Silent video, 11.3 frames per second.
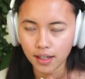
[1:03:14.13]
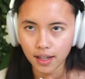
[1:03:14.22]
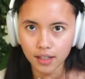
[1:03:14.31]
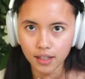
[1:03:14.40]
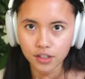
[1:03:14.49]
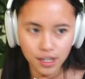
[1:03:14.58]

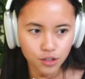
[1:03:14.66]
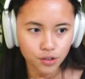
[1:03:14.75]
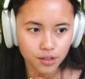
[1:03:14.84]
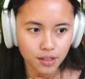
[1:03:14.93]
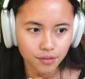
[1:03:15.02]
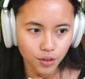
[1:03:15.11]
It
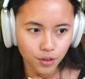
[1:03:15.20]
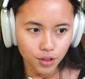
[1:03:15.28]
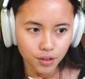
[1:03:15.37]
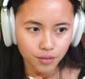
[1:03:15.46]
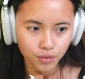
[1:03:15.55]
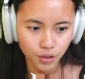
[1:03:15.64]
schedules it
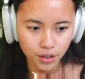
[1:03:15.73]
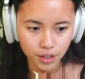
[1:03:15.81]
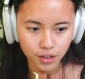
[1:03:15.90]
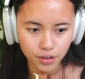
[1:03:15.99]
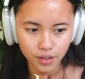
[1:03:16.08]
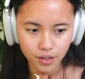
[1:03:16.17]
for
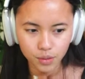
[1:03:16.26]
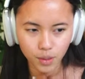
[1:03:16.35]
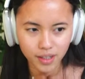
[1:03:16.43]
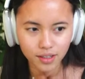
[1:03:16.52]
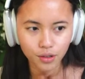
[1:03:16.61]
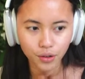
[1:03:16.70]
you. That's
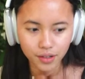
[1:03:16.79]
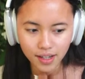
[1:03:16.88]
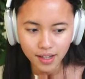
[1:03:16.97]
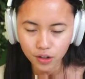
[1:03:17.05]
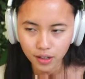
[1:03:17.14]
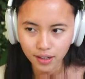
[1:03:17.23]
why it's called a
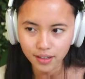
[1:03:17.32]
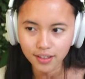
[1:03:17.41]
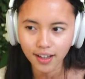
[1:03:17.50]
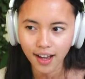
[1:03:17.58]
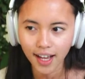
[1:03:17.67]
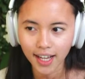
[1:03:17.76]
scheduler.
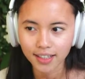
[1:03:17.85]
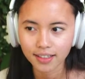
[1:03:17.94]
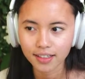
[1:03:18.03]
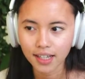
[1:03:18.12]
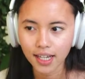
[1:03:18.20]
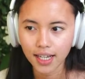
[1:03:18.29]
And